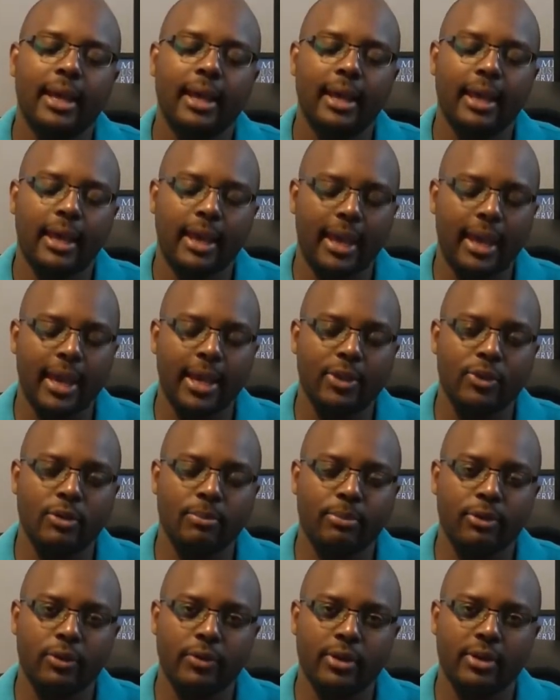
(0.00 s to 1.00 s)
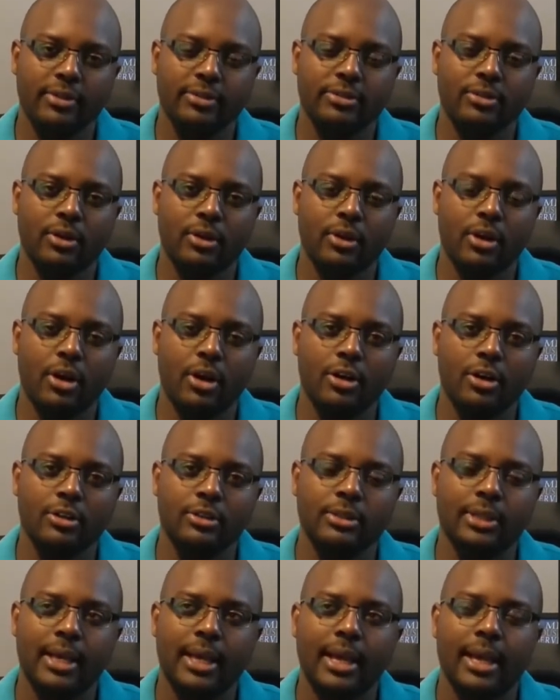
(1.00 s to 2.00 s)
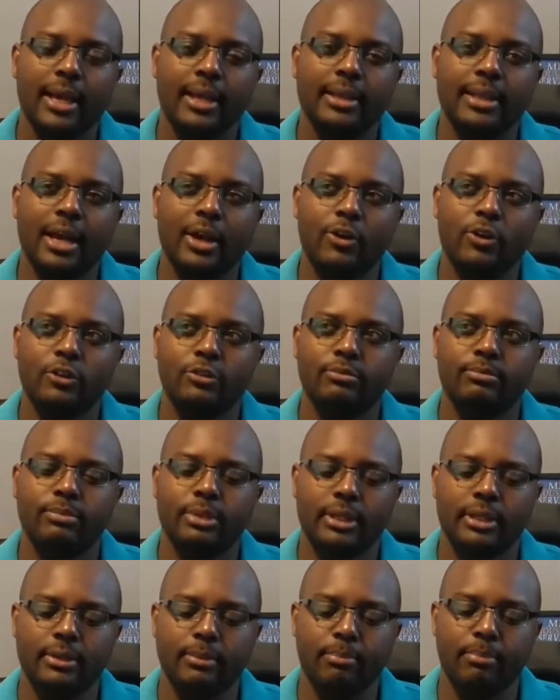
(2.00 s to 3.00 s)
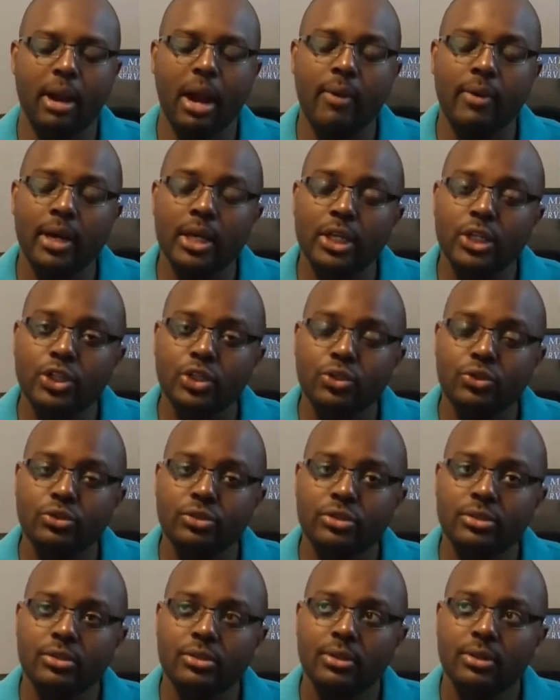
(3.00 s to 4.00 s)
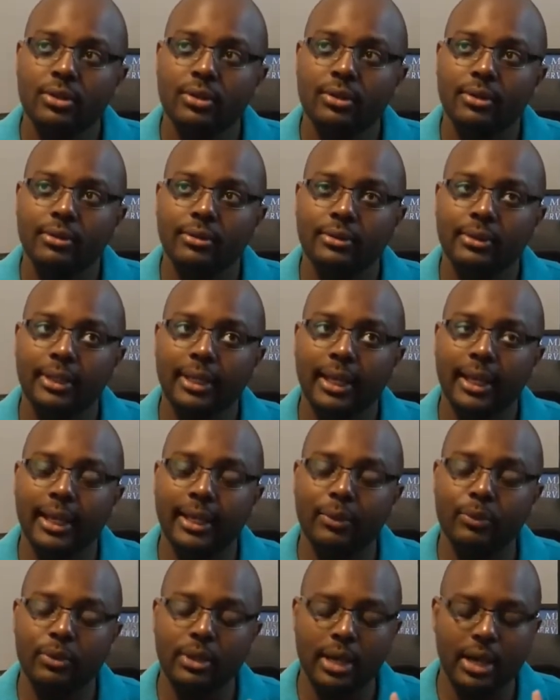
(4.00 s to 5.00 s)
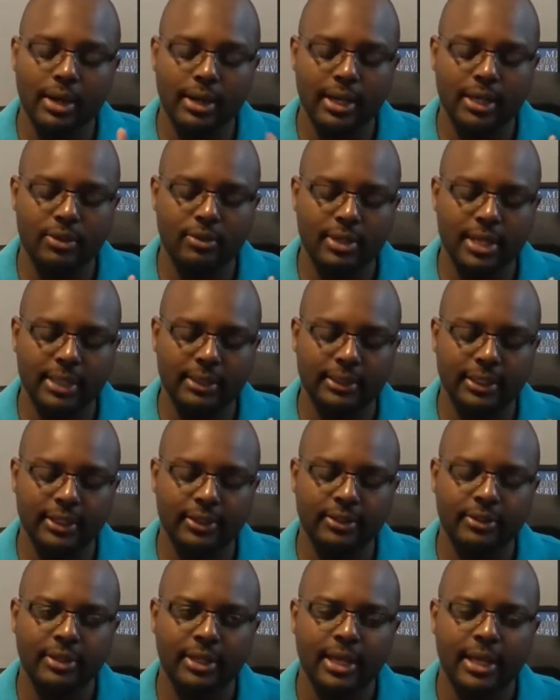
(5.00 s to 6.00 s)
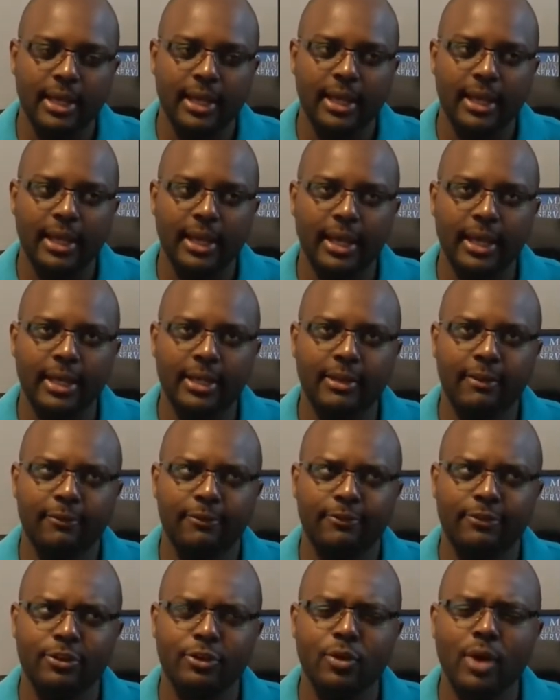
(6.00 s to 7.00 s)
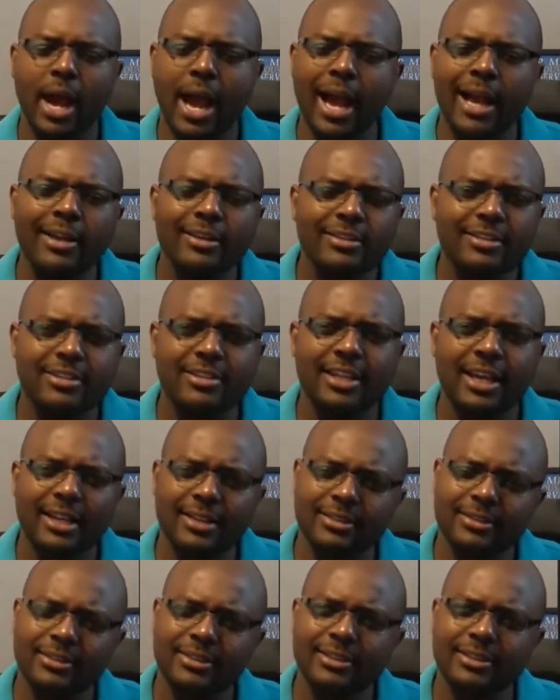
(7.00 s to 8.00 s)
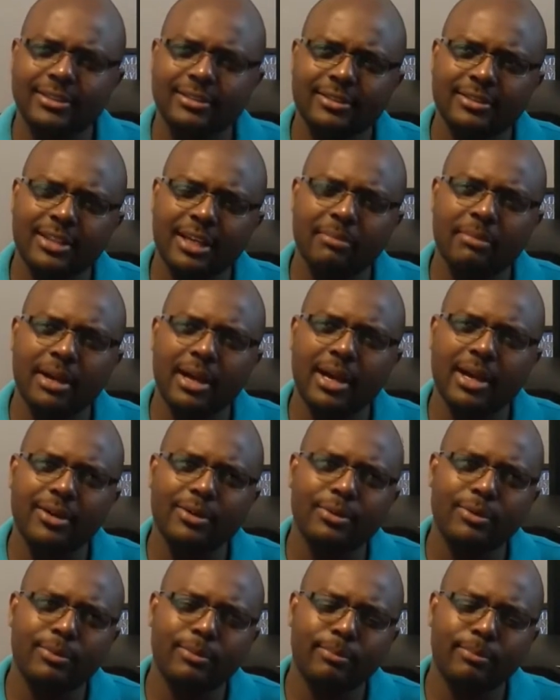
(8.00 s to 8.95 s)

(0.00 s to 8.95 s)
and your PoE is not on, there could be power issues, and I'll get to that later. And if you accidentally somehow